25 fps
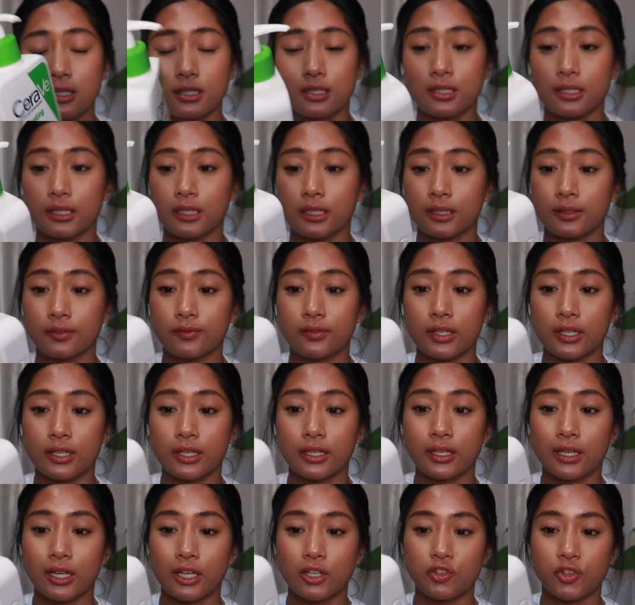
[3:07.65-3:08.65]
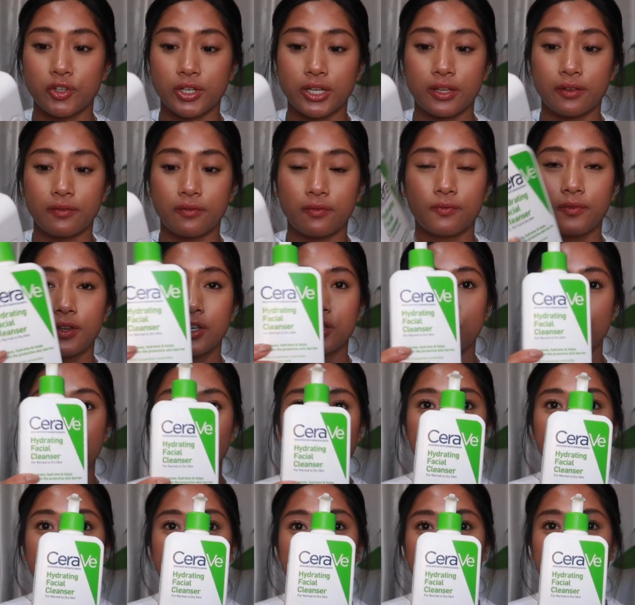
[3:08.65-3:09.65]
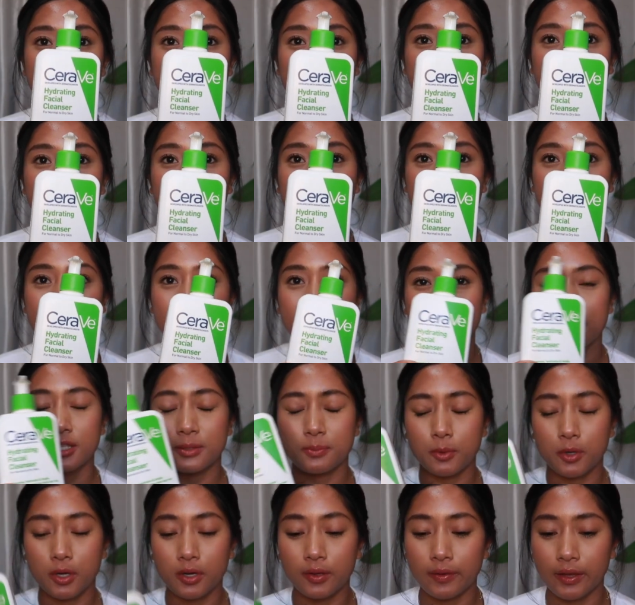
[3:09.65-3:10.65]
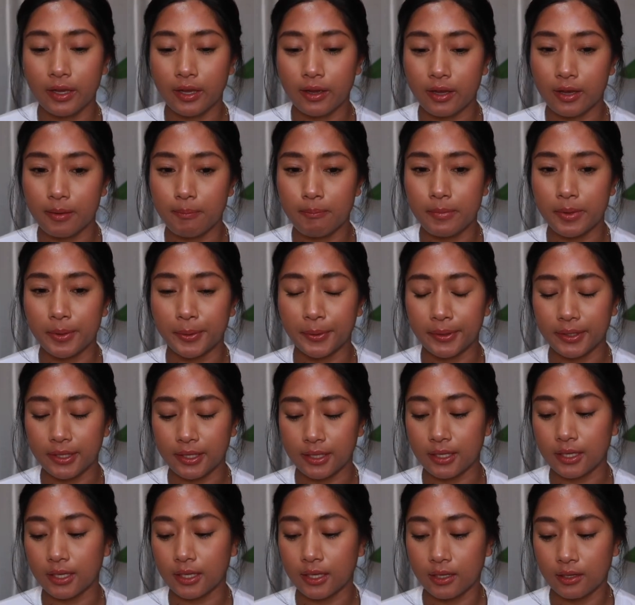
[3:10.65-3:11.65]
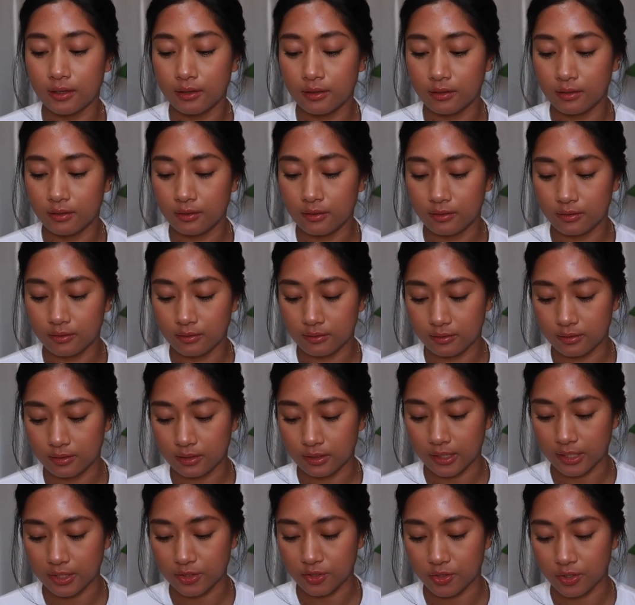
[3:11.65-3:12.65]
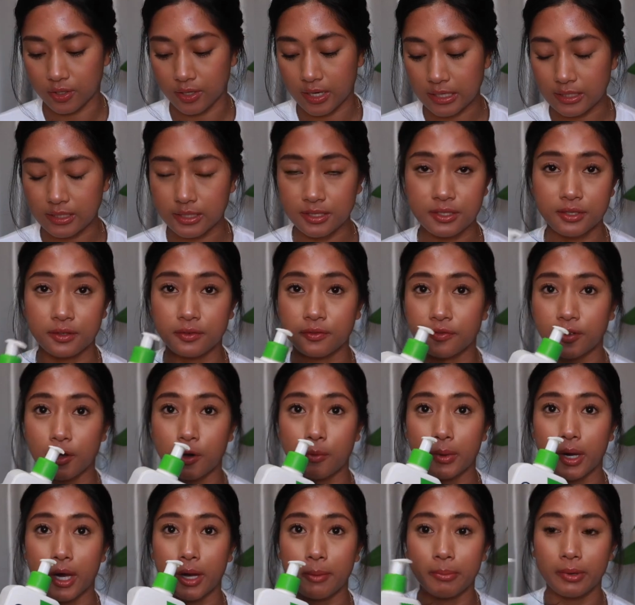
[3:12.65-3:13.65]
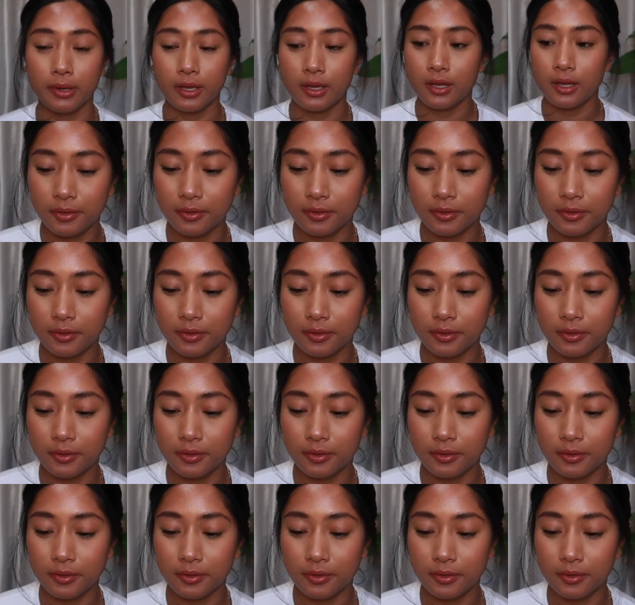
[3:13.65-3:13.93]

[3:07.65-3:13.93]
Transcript: the CeraVe Hydrating Facial Cleanser. It's more like a milky cleanser. It doesn't foam up.